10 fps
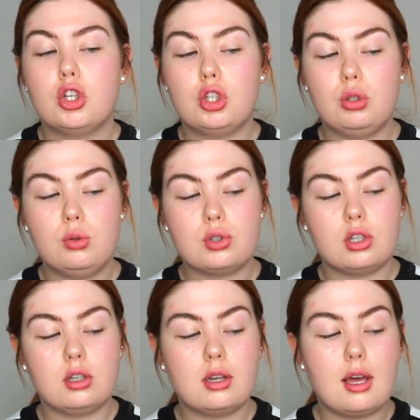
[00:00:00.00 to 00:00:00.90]

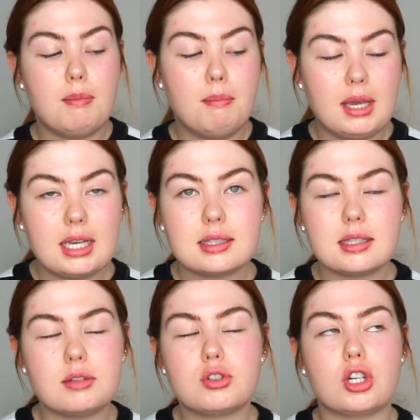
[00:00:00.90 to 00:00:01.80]
using a mitt,
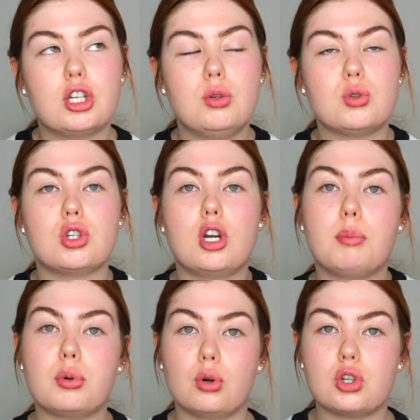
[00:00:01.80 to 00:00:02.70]
using a
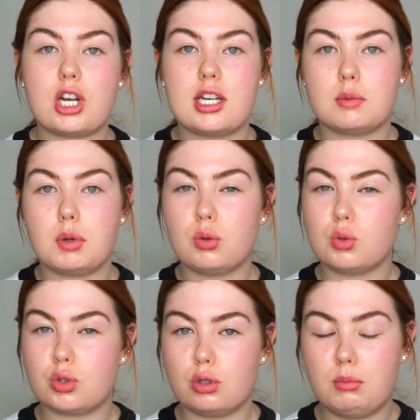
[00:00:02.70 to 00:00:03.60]
brush as
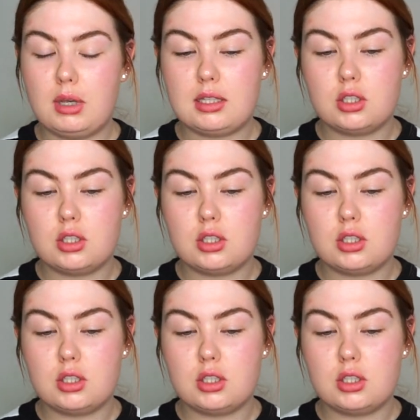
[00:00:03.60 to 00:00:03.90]
opposed to a mitt.